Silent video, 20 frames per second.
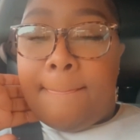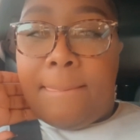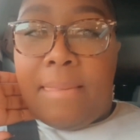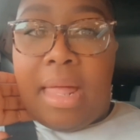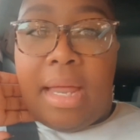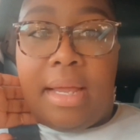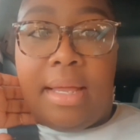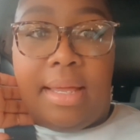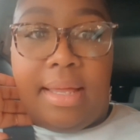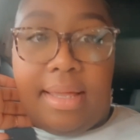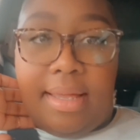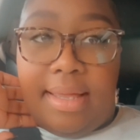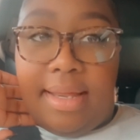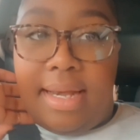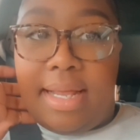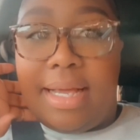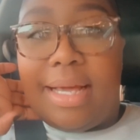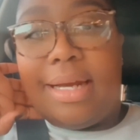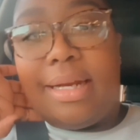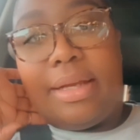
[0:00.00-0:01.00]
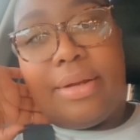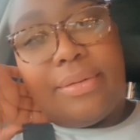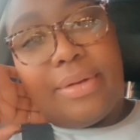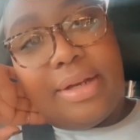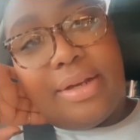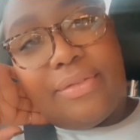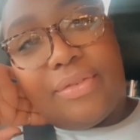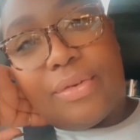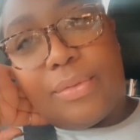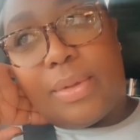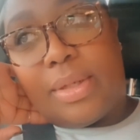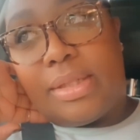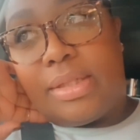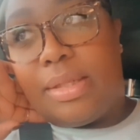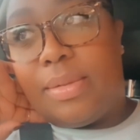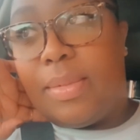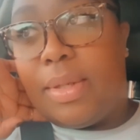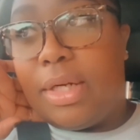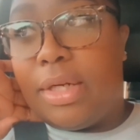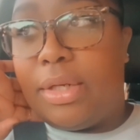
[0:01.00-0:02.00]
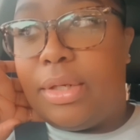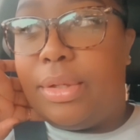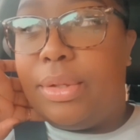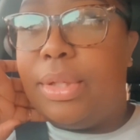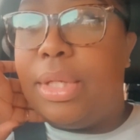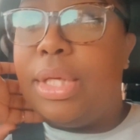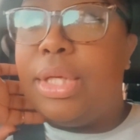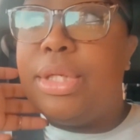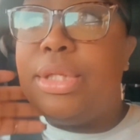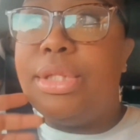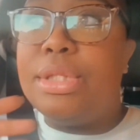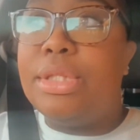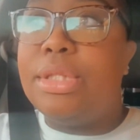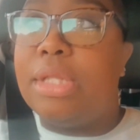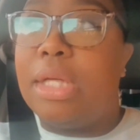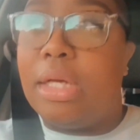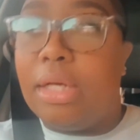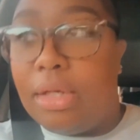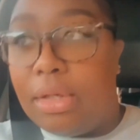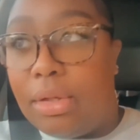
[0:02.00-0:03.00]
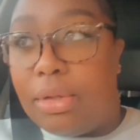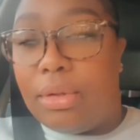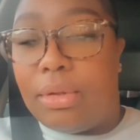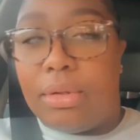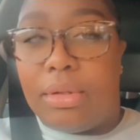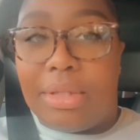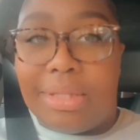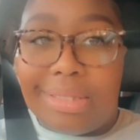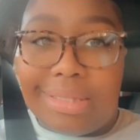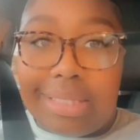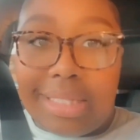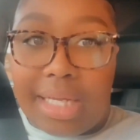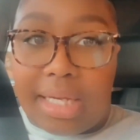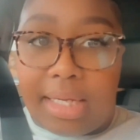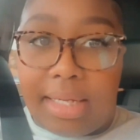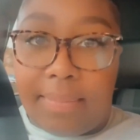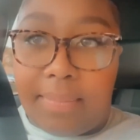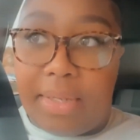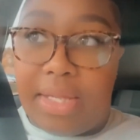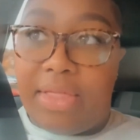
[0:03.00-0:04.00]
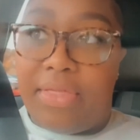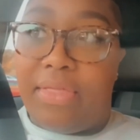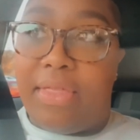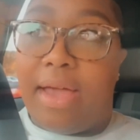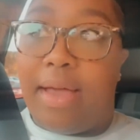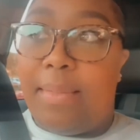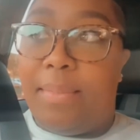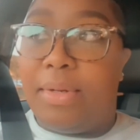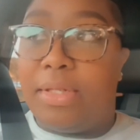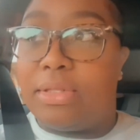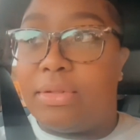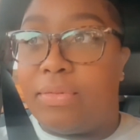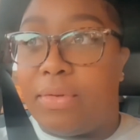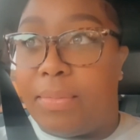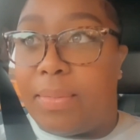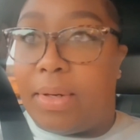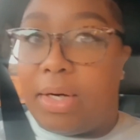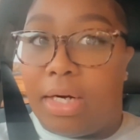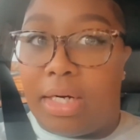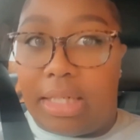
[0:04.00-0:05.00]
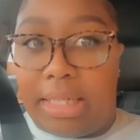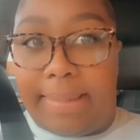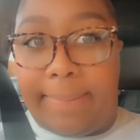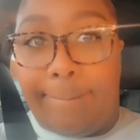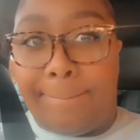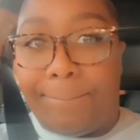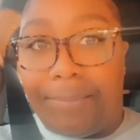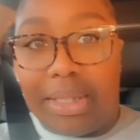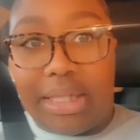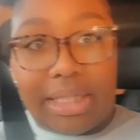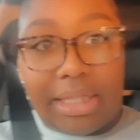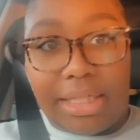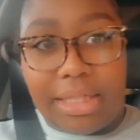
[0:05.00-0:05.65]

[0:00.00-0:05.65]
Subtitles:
and I gotta get ready for work tomorrow, so it's not gonna be that much of a party, but